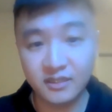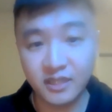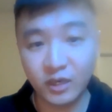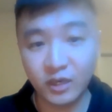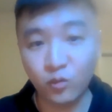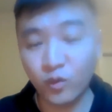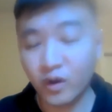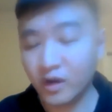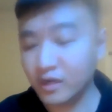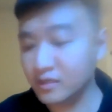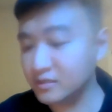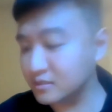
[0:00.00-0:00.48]

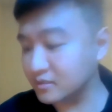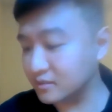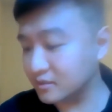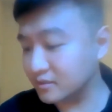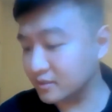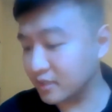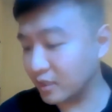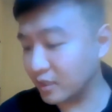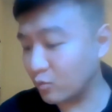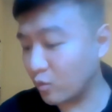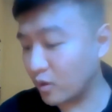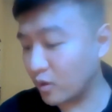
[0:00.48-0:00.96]
They
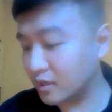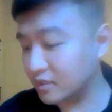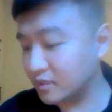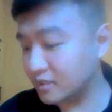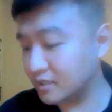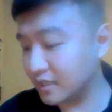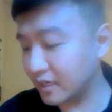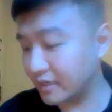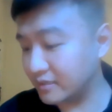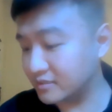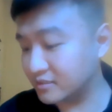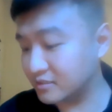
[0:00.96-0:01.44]

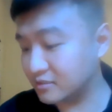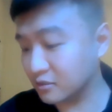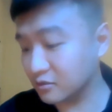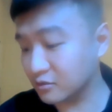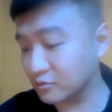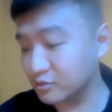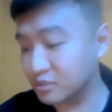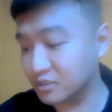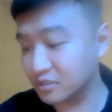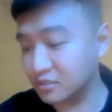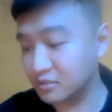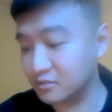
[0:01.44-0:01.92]
wanted a
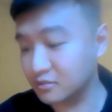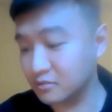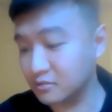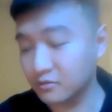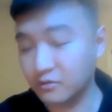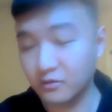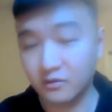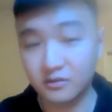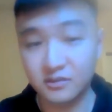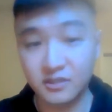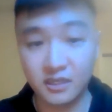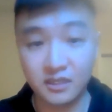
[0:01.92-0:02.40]
solution
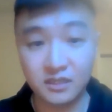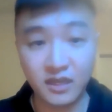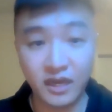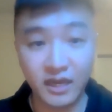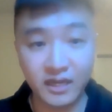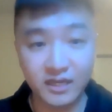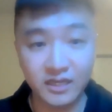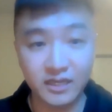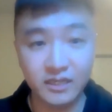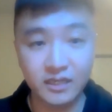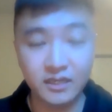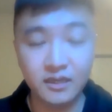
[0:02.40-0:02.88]
to their
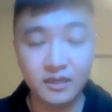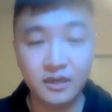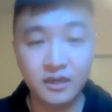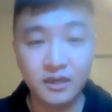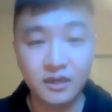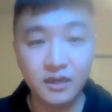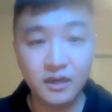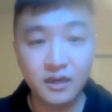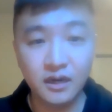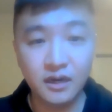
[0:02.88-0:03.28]
declining